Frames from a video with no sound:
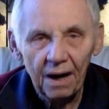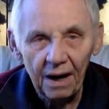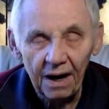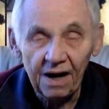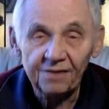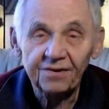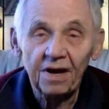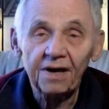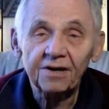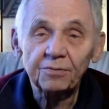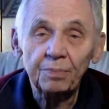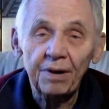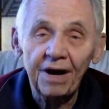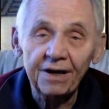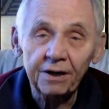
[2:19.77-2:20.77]
As I
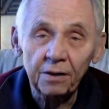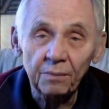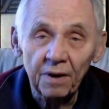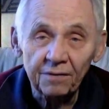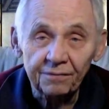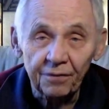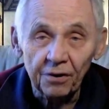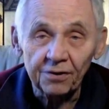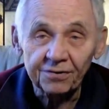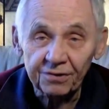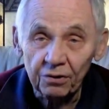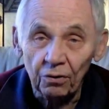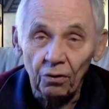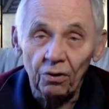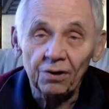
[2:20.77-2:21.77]
explained in my first
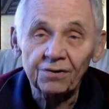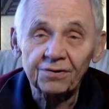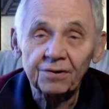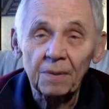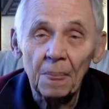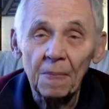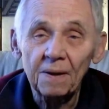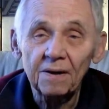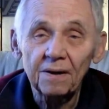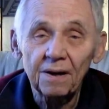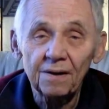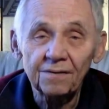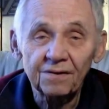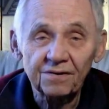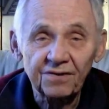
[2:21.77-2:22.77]
course,
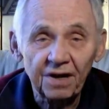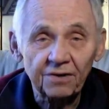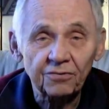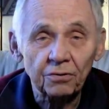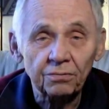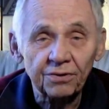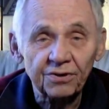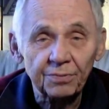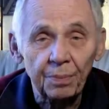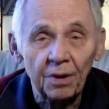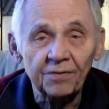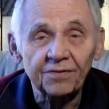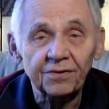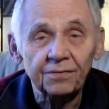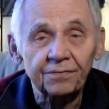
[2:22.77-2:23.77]
the sexual
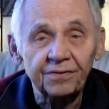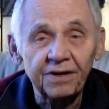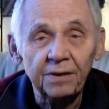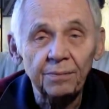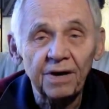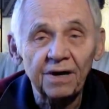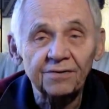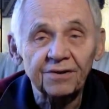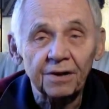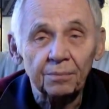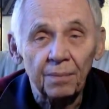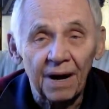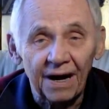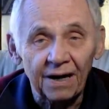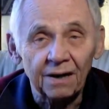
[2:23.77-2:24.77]
response of females and
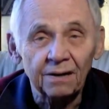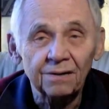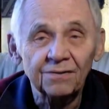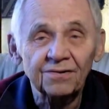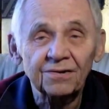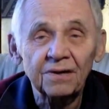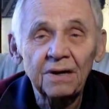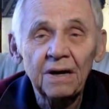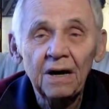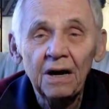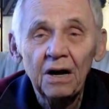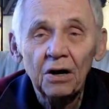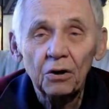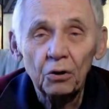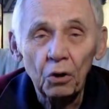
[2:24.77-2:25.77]
males
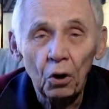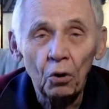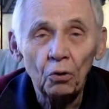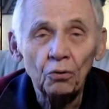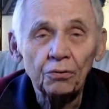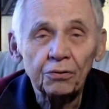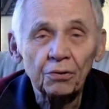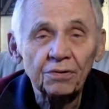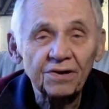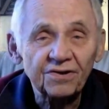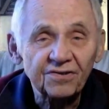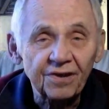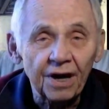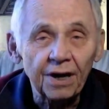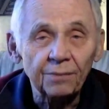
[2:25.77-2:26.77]
go through the
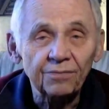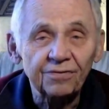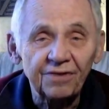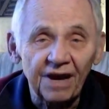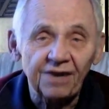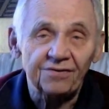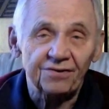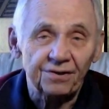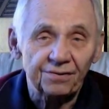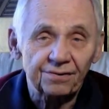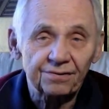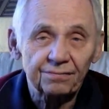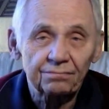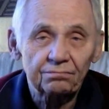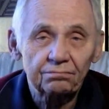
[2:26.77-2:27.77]
same
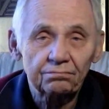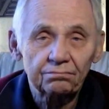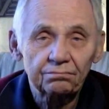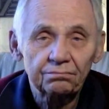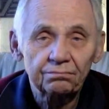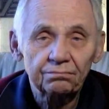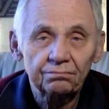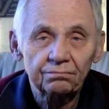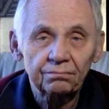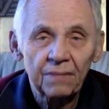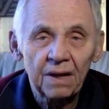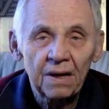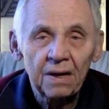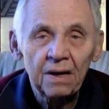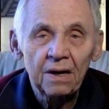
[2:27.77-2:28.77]
phases.
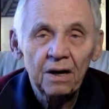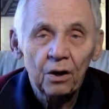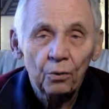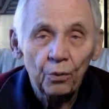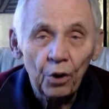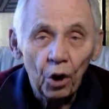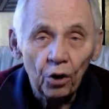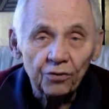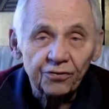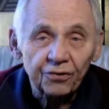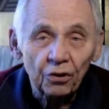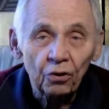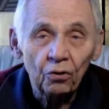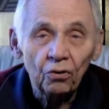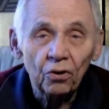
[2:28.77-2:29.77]
We
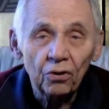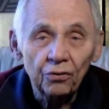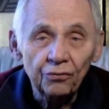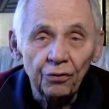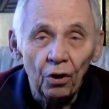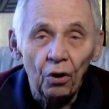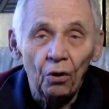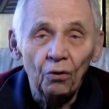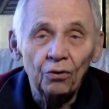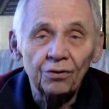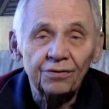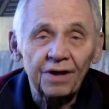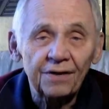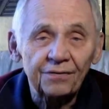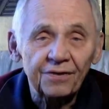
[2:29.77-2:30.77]
also know
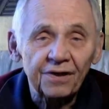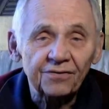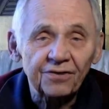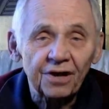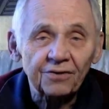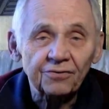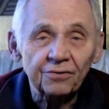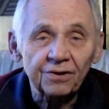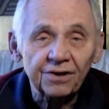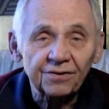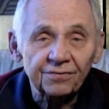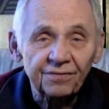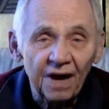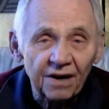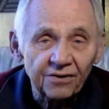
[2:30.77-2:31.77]
that the sexual
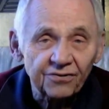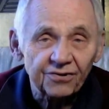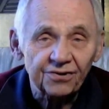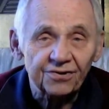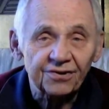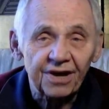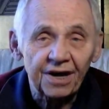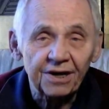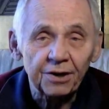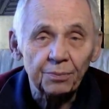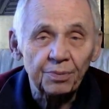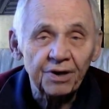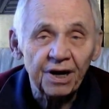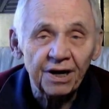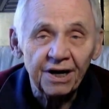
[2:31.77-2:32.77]
dysfunctions can
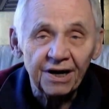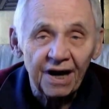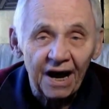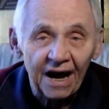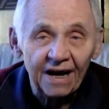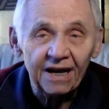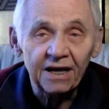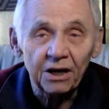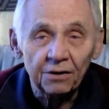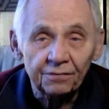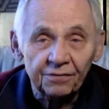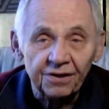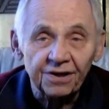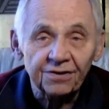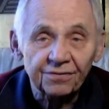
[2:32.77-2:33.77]
appear in any of
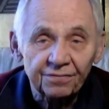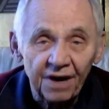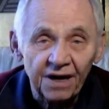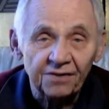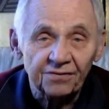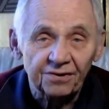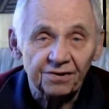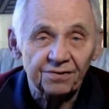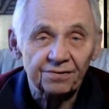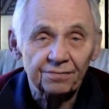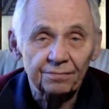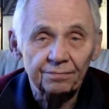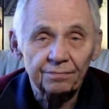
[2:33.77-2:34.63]
these phases.